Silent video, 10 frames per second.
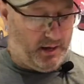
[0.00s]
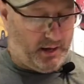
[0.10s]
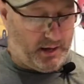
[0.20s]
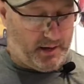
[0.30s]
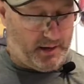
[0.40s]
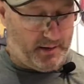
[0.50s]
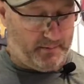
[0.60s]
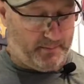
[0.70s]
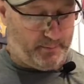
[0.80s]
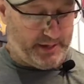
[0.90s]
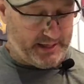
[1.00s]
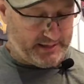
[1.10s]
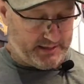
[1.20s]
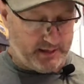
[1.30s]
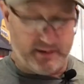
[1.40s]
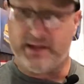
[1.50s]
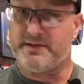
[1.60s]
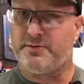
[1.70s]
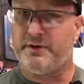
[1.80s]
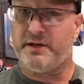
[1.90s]
But these
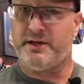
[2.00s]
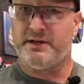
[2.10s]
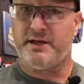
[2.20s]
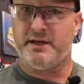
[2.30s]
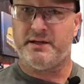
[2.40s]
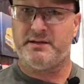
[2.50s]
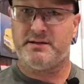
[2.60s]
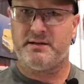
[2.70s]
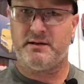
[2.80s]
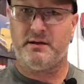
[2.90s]
are really good guns.